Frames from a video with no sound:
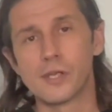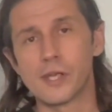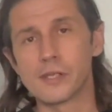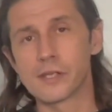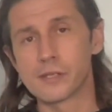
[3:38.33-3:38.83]

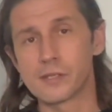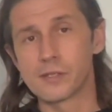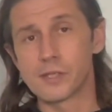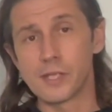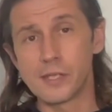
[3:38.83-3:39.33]
And that
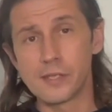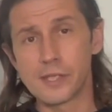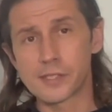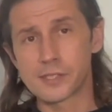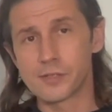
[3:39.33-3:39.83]
in
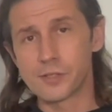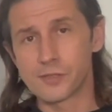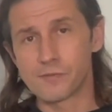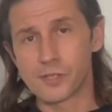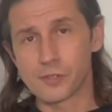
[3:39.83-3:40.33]
this series
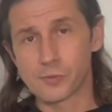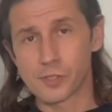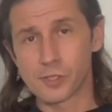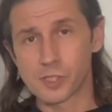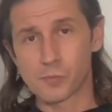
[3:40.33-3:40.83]
of videos, we're
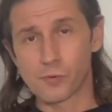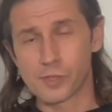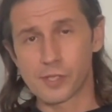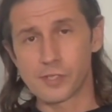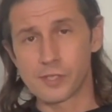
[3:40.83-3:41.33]
going to explore
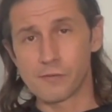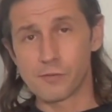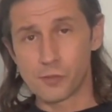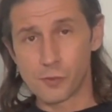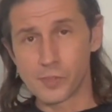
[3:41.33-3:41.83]
the idea of
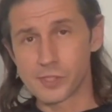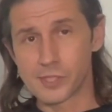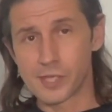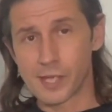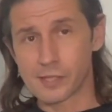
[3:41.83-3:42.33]
humans
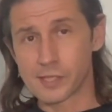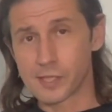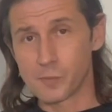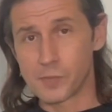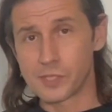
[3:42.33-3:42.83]
that act like
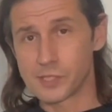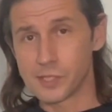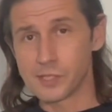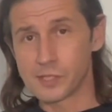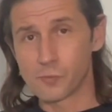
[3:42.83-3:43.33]

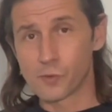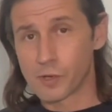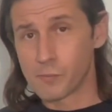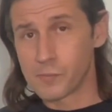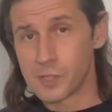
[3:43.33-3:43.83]
NPCs. And what
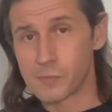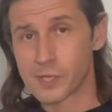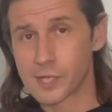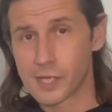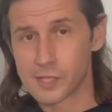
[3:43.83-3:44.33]
I mean by
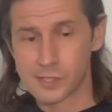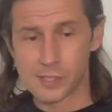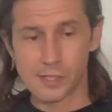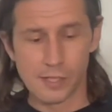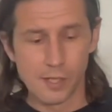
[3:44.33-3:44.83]
that is
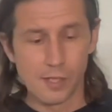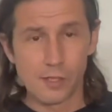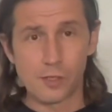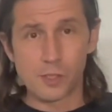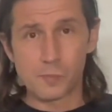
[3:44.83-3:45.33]
that
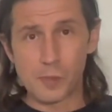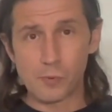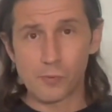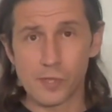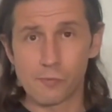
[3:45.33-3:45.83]
there's
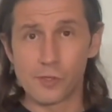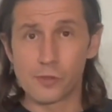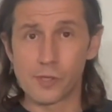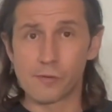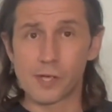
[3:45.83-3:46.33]
people that when
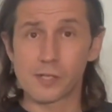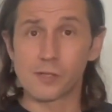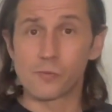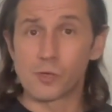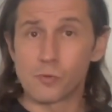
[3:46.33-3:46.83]
you interact in
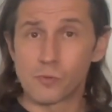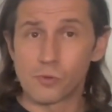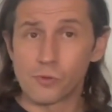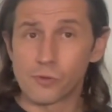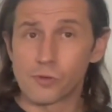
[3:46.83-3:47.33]
the real
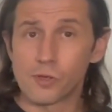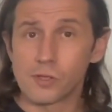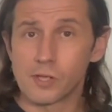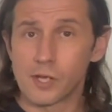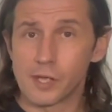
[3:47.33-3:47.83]
world or
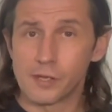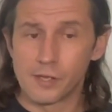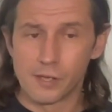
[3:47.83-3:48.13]
online